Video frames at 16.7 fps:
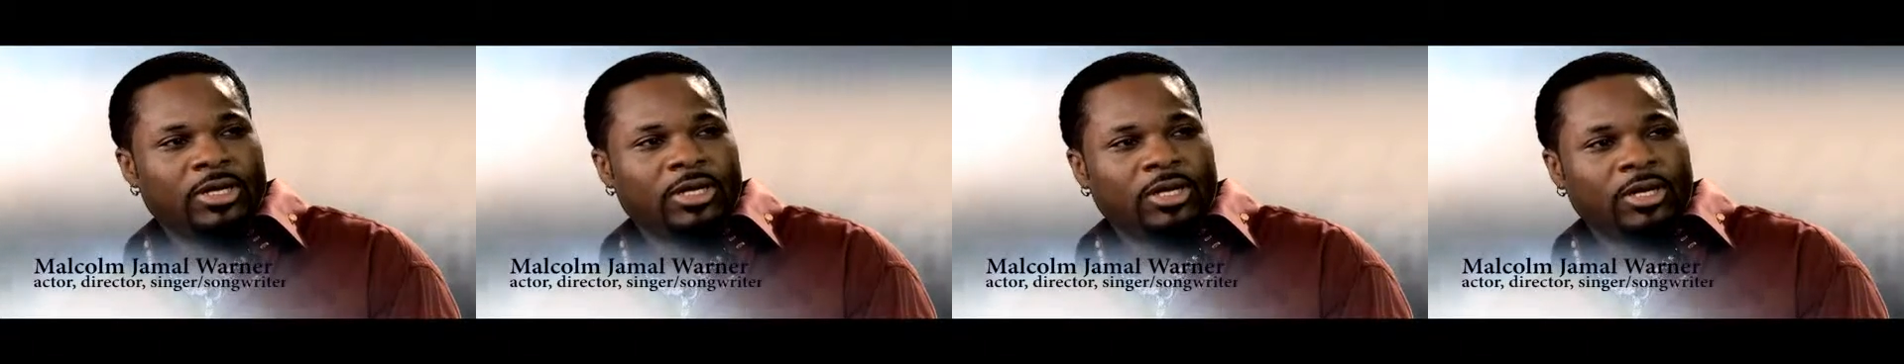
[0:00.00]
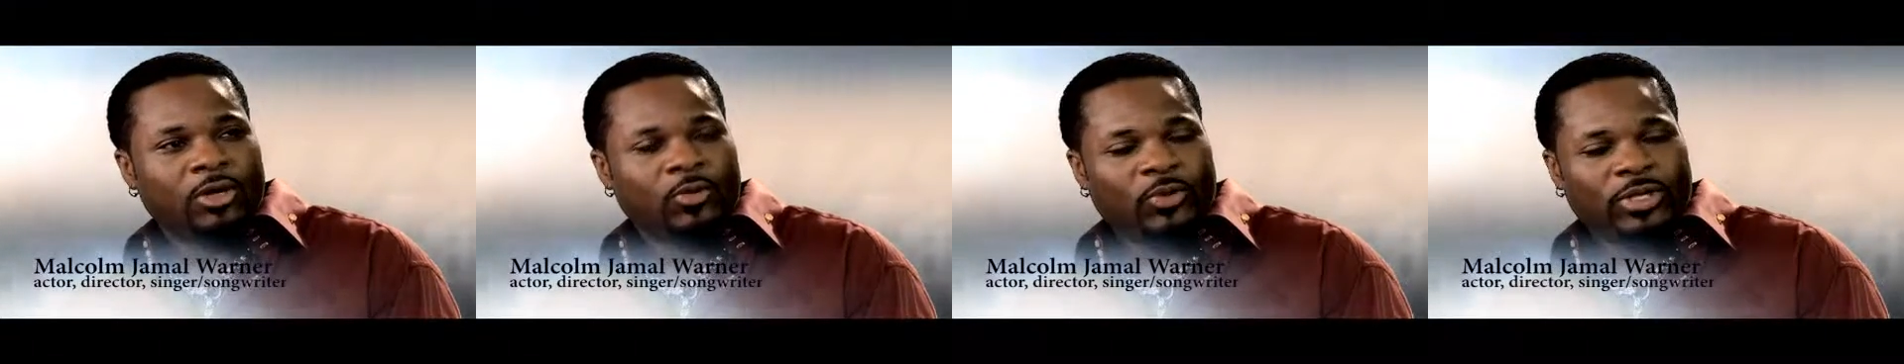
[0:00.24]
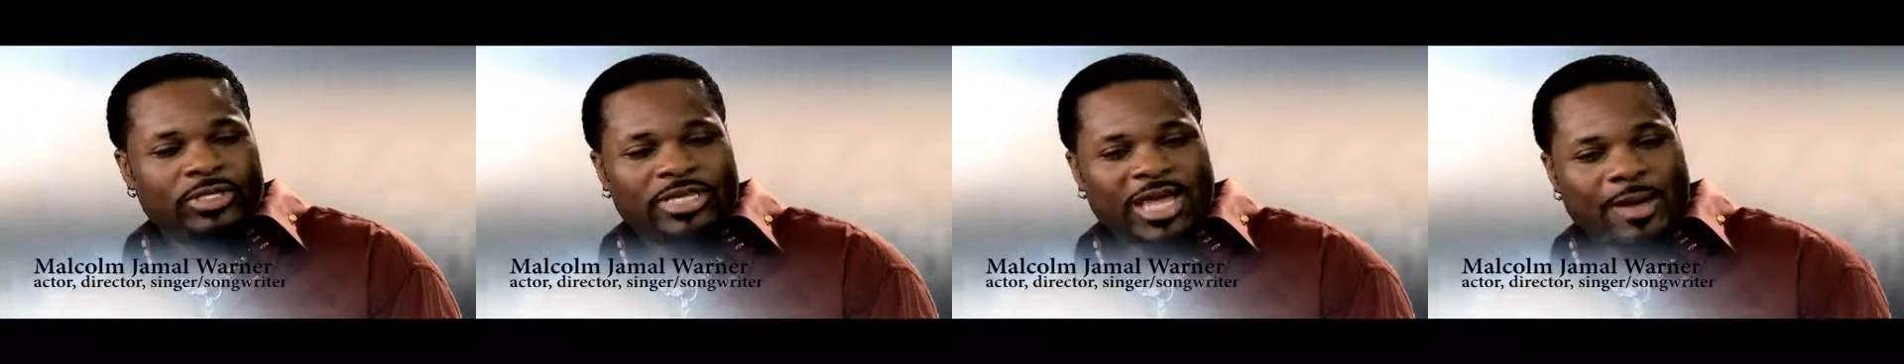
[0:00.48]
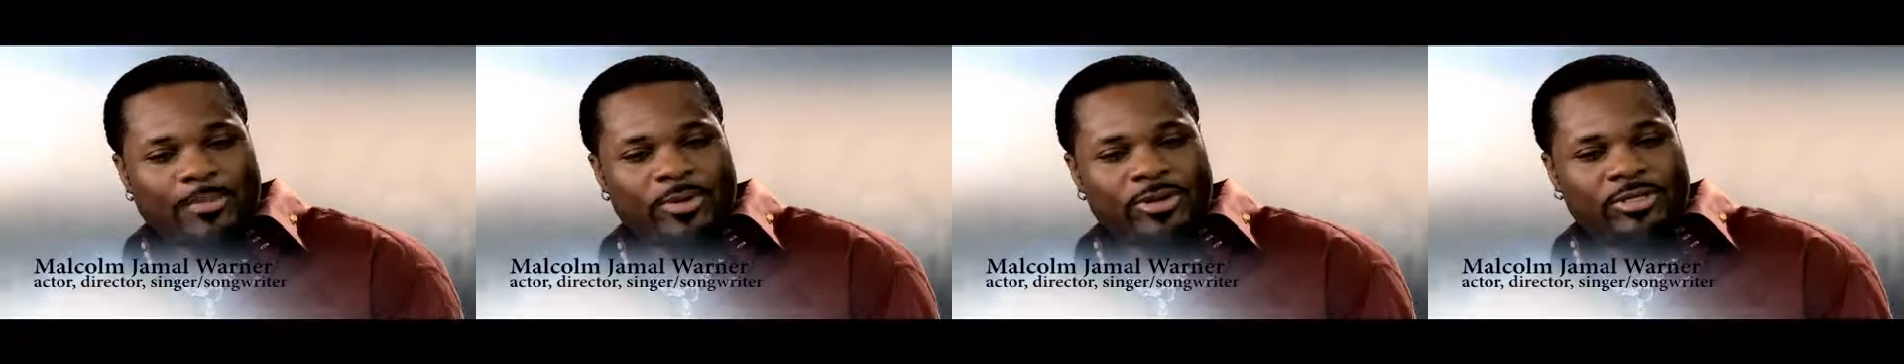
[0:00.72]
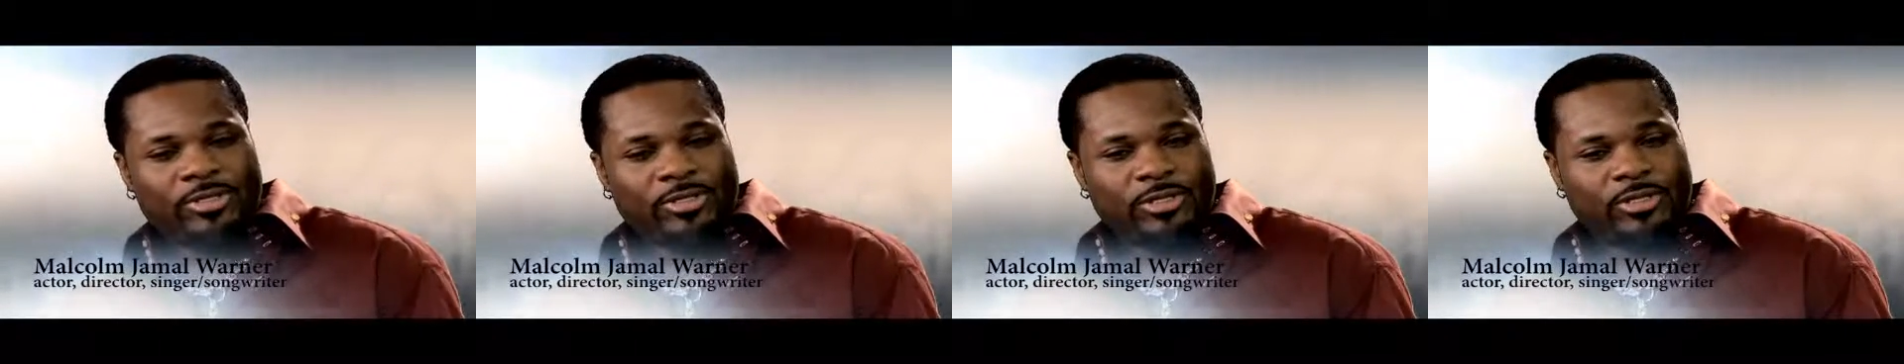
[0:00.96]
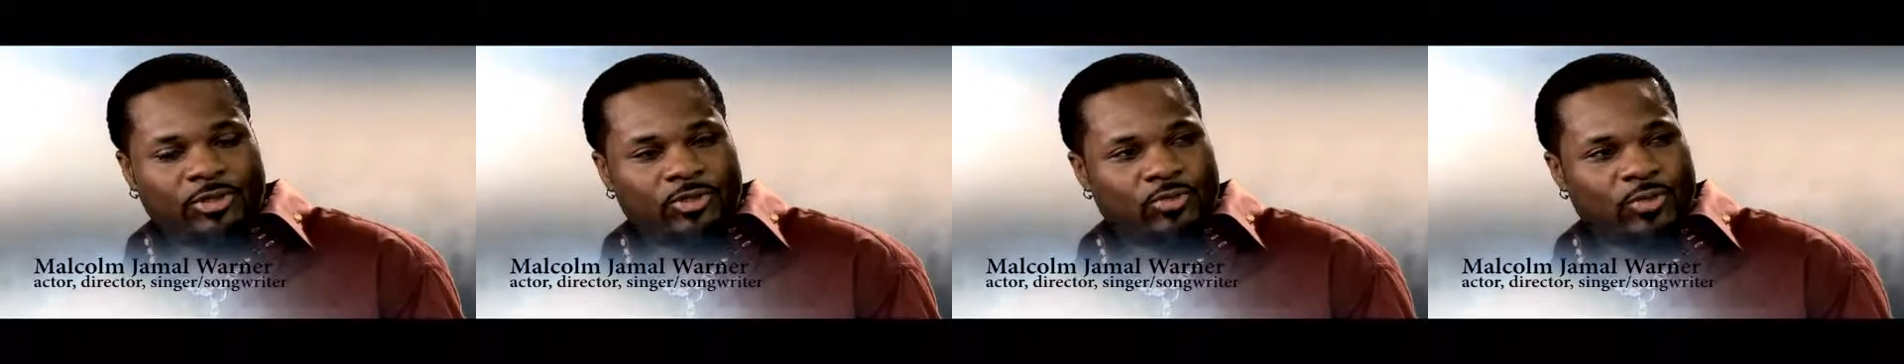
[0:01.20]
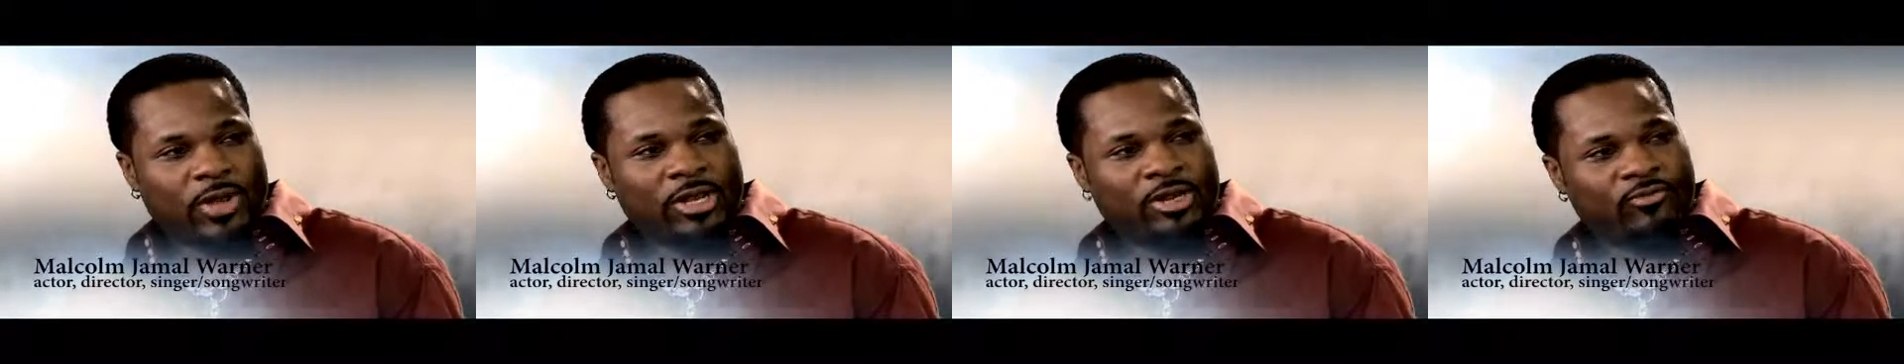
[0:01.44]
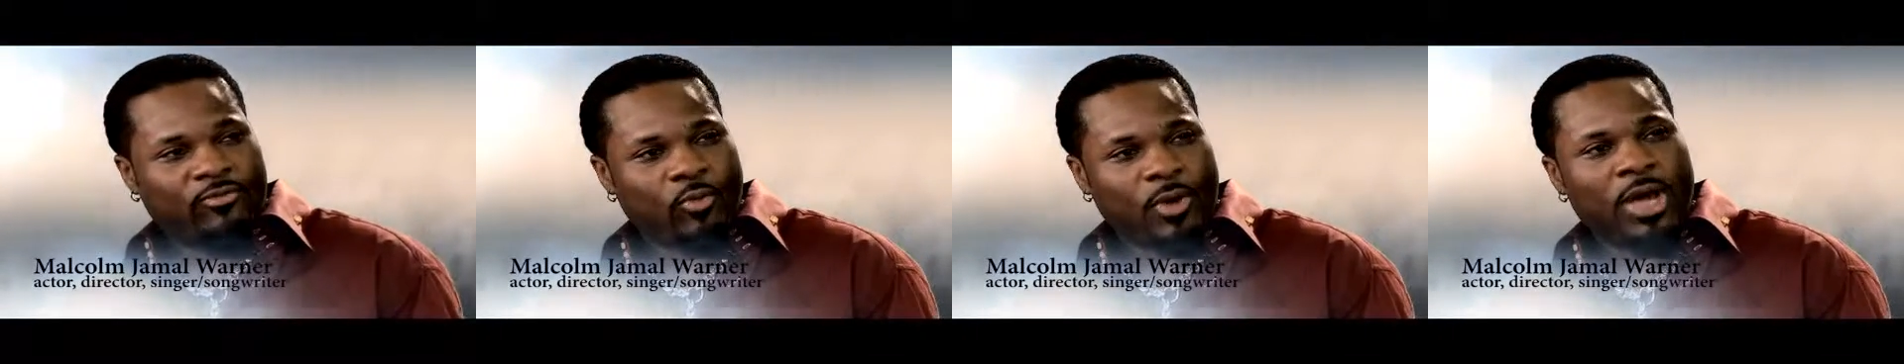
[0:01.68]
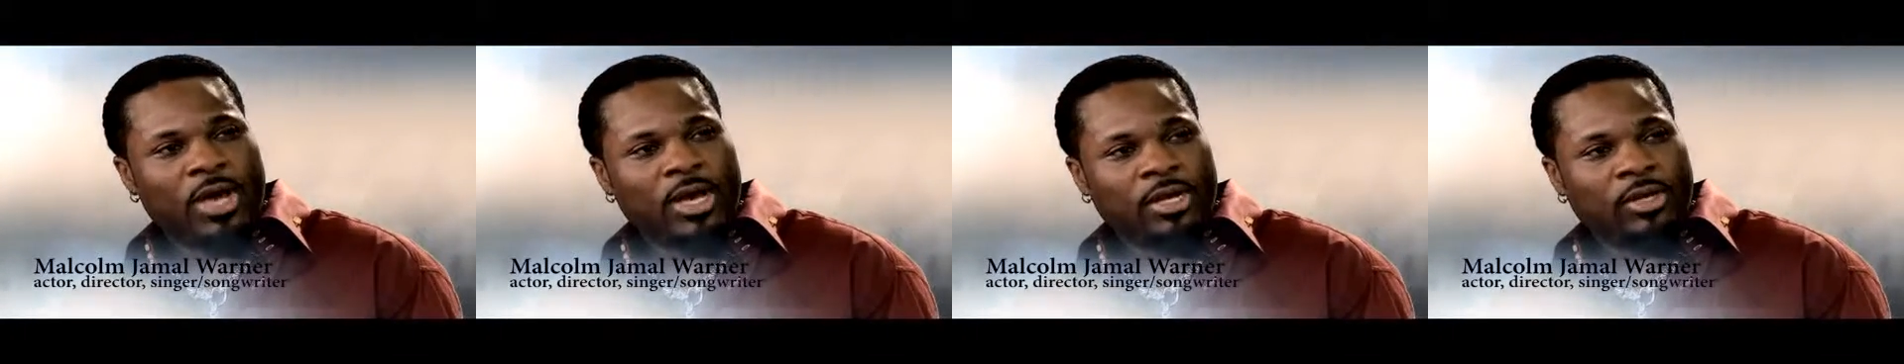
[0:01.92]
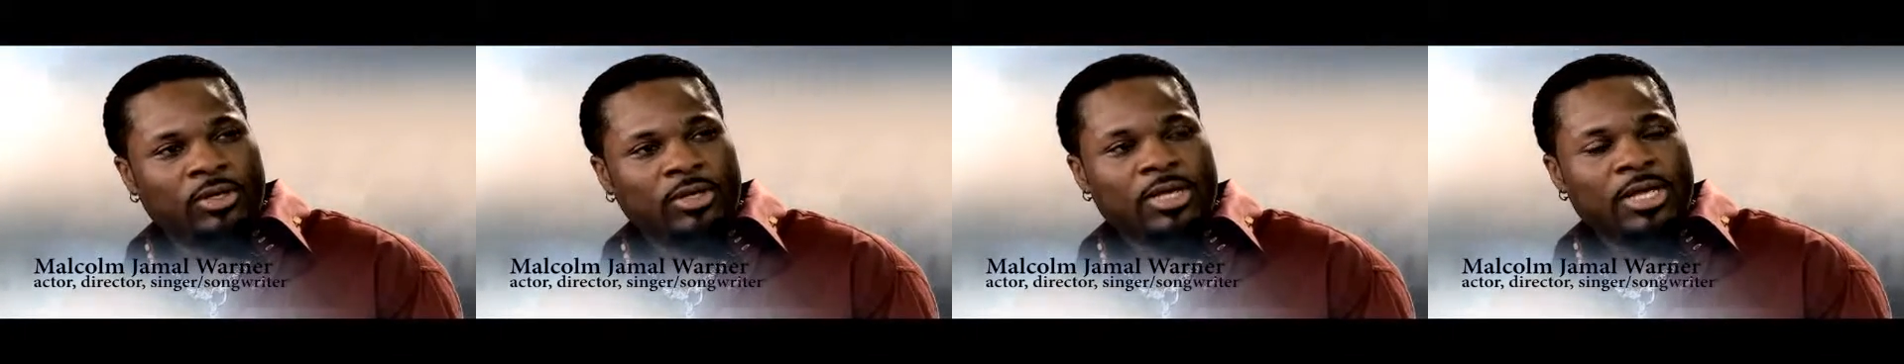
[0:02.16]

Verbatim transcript: you know, we tap into this creative well,